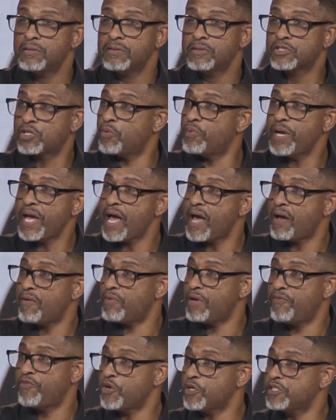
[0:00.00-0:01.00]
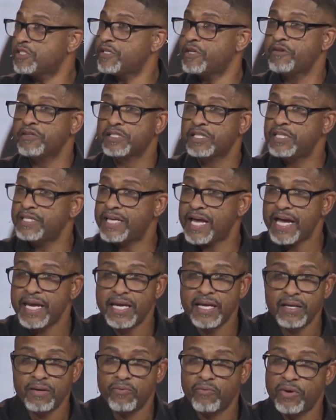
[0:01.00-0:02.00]
So we have, if you're seriously
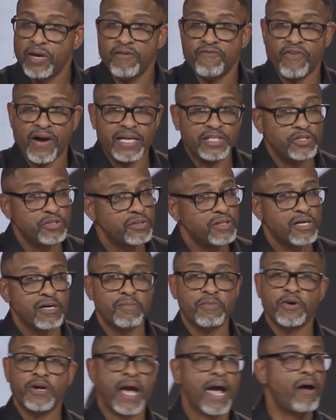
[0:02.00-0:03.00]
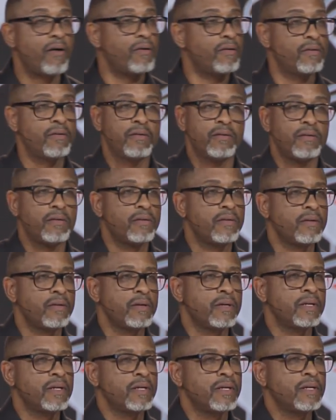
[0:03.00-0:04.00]
dating, we invite you to come on out
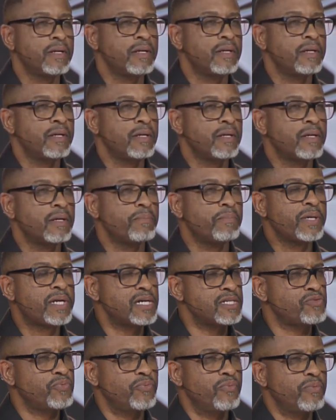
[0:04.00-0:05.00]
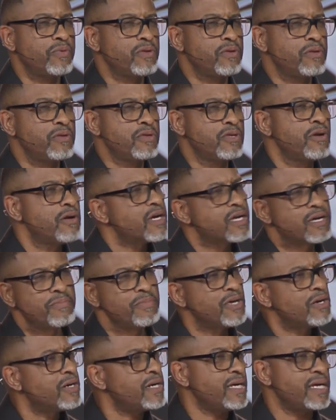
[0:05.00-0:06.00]
because you're in
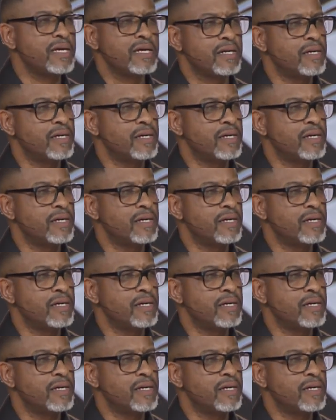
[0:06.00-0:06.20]
community.